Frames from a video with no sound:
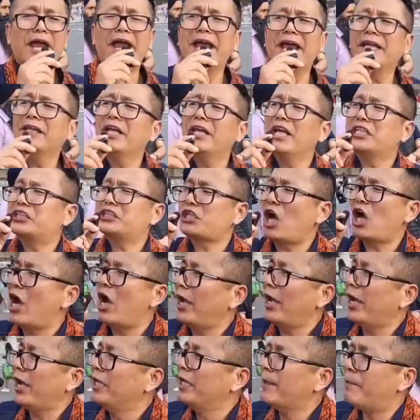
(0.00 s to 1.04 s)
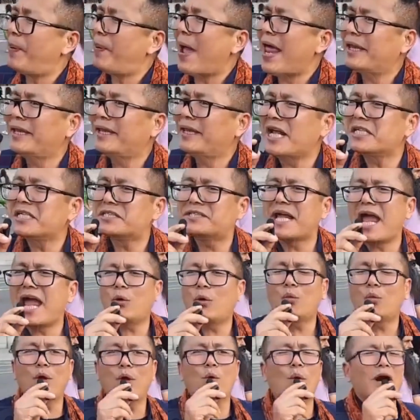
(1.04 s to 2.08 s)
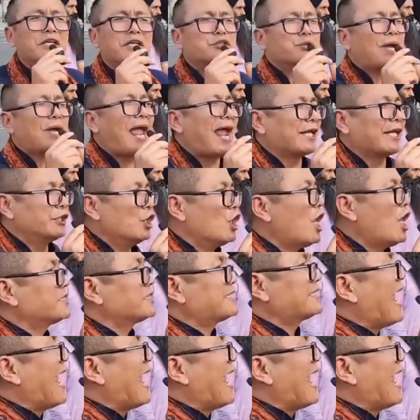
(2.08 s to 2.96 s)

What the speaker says: In this Independence Day, we want to acknowledge